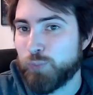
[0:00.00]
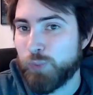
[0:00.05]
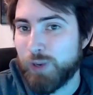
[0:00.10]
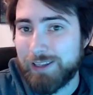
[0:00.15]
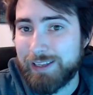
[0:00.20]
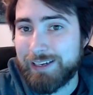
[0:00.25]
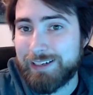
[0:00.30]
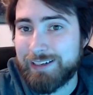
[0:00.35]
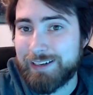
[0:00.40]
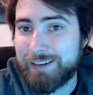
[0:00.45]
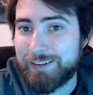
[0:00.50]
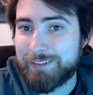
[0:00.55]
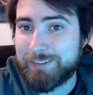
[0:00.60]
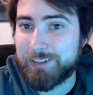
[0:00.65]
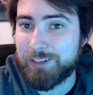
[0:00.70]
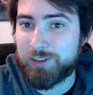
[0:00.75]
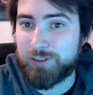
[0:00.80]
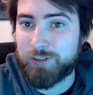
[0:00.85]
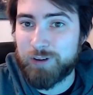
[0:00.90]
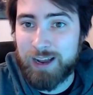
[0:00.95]
willingness
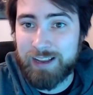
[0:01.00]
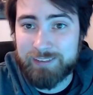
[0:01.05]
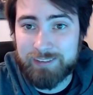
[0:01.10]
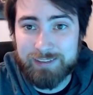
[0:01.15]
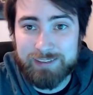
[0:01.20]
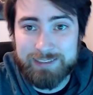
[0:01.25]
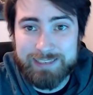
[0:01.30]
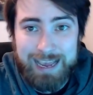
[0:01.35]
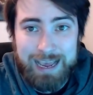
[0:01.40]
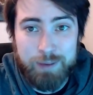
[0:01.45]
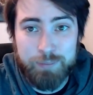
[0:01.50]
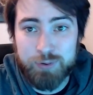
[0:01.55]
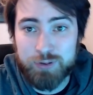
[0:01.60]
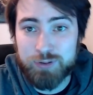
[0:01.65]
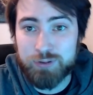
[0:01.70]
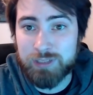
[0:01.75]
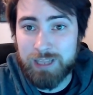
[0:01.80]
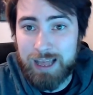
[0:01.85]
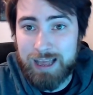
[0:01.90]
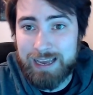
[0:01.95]
to cross a
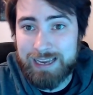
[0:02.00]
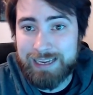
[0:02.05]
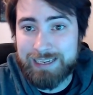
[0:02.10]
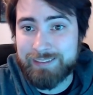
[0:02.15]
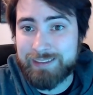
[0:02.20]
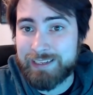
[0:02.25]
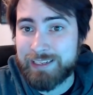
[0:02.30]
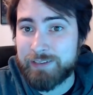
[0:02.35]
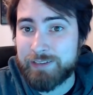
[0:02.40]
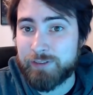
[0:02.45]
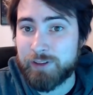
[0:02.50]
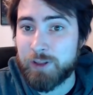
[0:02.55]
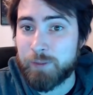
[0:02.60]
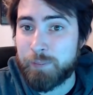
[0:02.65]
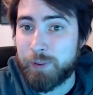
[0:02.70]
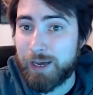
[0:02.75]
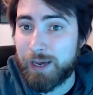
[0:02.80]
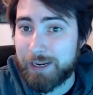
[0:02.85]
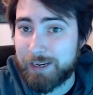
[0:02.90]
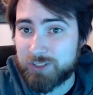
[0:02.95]
taboo line that even the
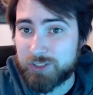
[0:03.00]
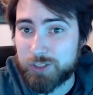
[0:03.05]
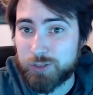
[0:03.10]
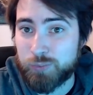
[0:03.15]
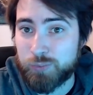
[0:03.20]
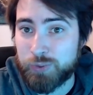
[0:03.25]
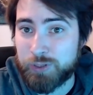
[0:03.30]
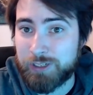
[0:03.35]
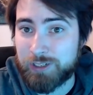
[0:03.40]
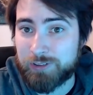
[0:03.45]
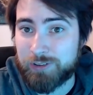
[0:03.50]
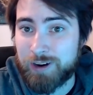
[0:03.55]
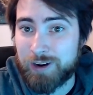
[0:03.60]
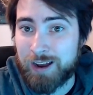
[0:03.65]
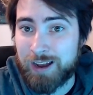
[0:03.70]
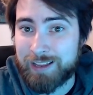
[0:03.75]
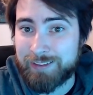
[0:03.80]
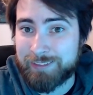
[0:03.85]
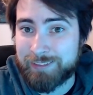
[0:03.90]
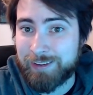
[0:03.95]
Punisher wouldn't
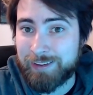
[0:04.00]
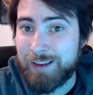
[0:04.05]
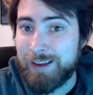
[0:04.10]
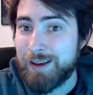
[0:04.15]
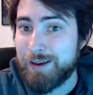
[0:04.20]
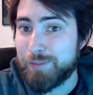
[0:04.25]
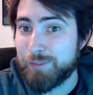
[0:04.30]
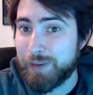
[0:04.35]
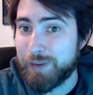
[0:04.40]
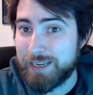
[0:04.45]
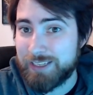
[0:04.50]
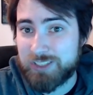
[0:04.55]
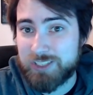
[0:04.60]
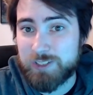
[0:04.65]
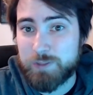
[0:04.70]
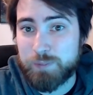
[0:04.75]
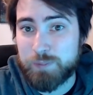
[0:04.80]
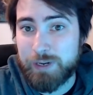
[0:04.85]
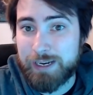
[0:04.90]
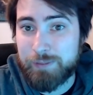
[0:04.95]
cross might
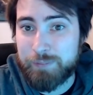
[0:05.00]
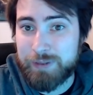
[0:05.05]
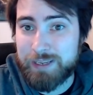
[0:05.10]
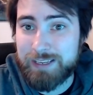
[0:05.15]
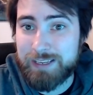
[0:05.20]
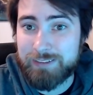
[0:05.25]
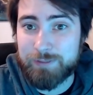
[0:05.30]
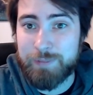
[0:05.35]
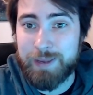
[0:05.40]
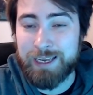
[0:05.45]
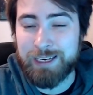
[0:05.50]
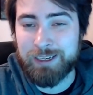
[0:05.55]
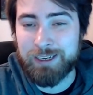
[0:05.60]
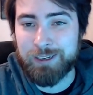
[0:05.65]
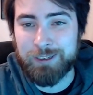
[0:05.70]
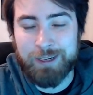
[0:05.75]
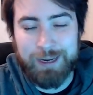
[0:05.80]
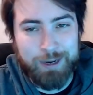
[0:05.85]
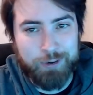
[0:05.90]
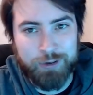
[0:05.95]
just bring
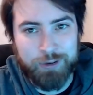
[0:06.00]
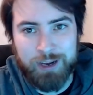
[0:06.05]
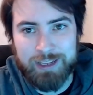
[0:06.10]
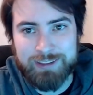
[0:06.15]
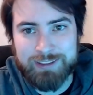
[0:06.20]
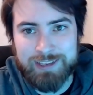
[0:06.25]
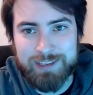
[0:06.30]
Peacemaker out on